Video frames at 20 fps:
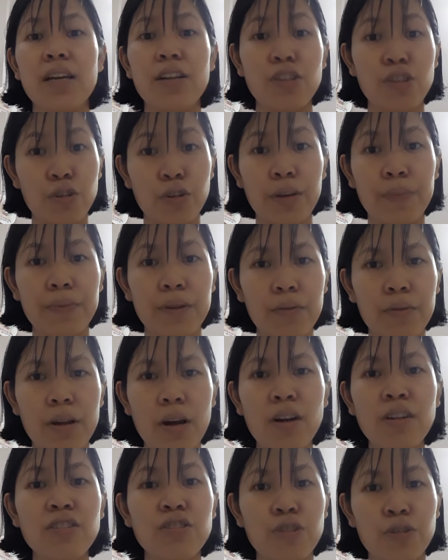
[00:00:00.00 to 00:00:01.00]
trip,
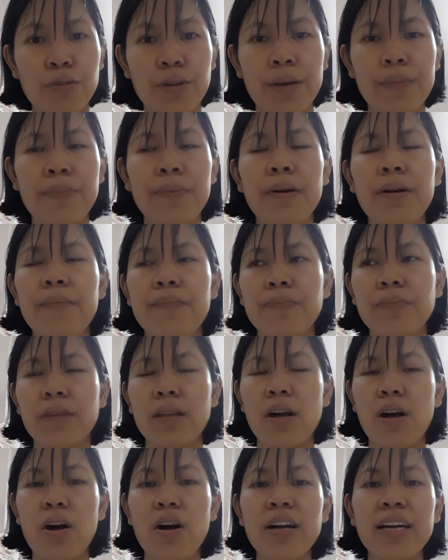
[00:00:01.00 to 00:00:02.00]
trip.
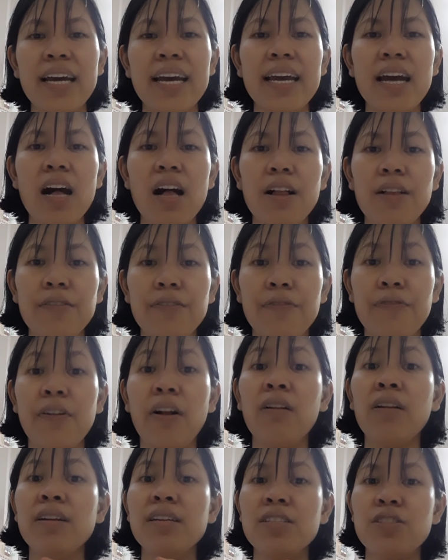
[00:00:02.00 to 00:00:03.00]
Okay, a
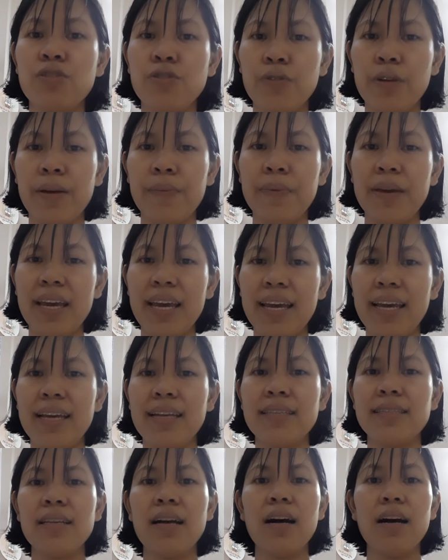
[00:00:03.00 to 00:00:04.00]
field trip
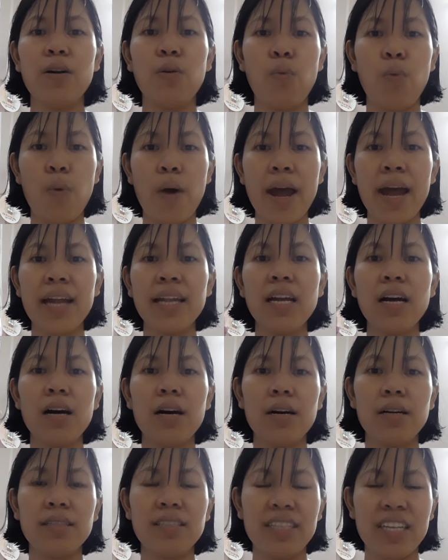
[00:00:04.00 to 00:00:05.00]
is when
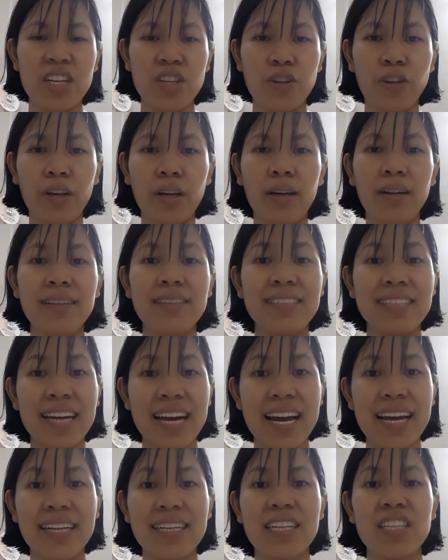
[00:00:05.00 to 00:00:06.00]
a teacher
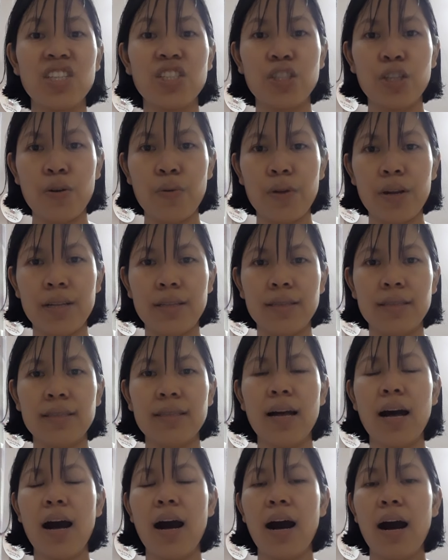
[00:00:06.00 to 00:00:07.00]
takes students
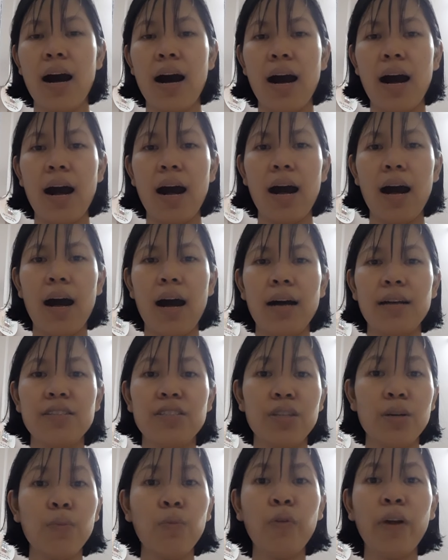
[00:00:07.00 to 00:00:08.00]

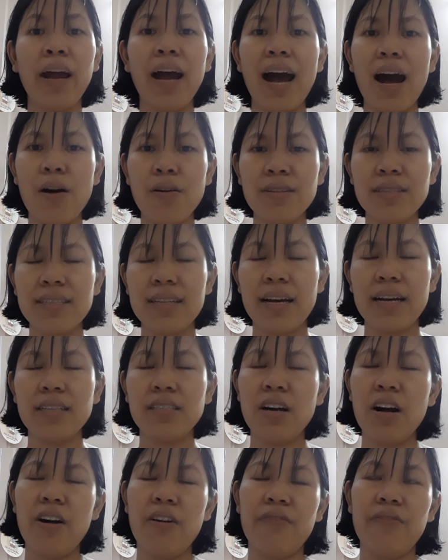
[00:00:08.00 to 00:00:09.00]
somewhere
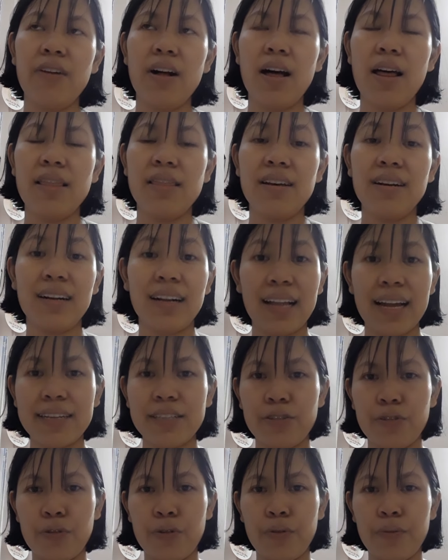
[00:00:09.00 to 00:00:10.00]
outside of the
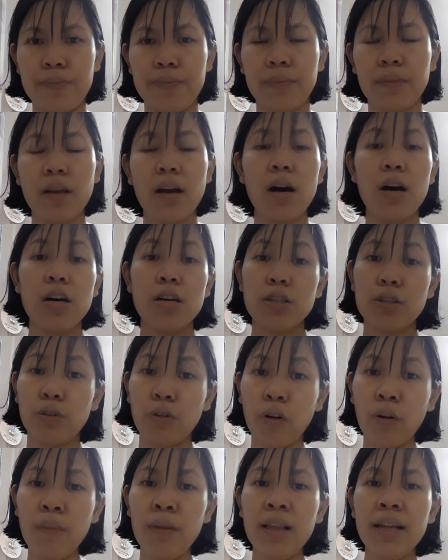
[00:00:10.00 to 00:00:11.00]
classroom.
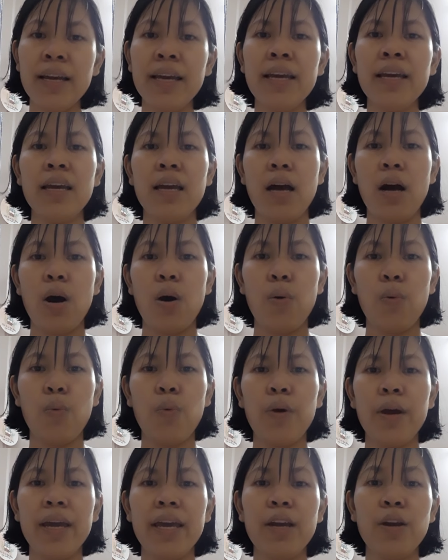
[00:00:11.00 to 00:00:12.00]
Normally,
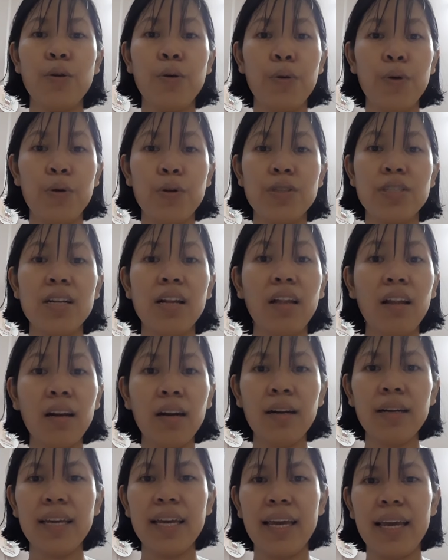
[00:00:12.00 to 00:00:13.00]
we would
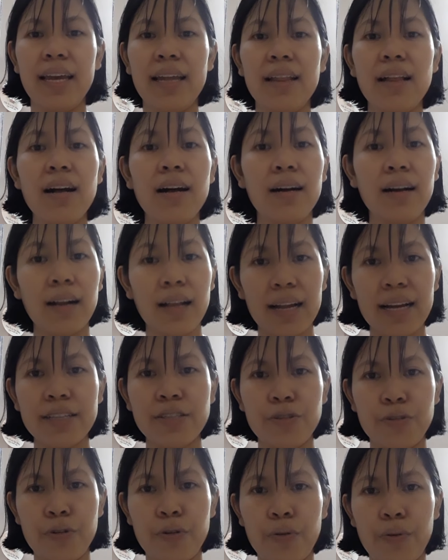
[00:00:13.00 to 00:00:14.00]
learn in a
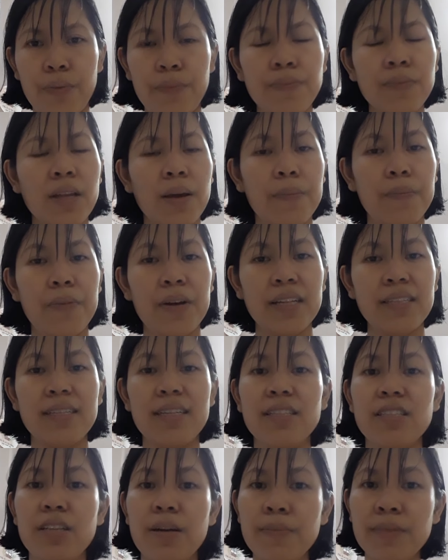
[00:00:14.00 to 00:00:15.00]
classroom, but
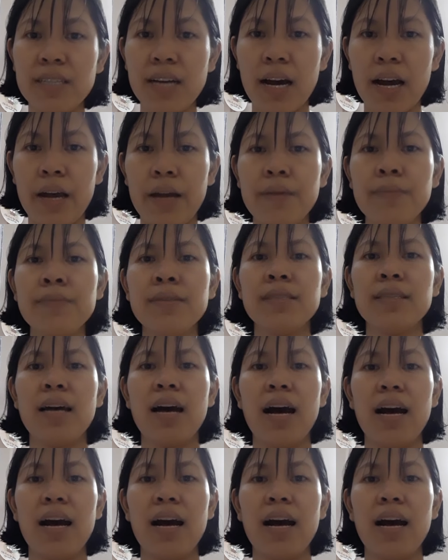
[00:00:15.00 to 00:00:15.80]
sometimes